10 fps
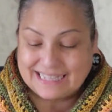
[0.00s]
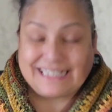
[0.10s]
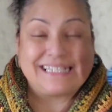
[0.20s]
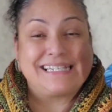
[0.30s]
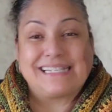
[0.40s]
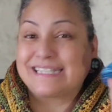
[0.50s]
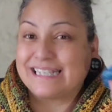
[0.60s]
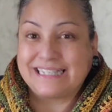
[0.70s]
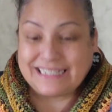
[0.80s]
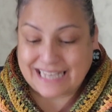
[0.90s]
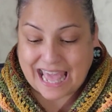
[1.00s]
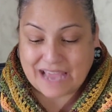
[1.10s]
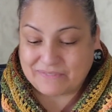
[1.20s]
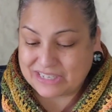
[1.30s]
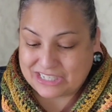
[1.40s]
This is just a little
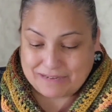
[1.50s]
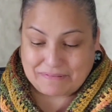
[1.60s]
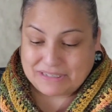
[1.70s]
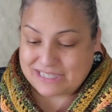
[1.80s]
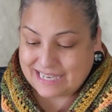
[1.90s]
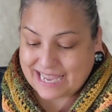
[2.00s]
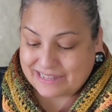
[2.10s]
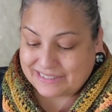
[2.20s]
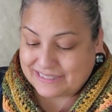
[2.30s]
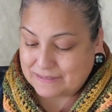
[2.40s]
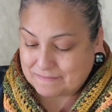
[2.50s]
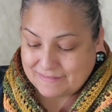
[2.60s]
advent she put together.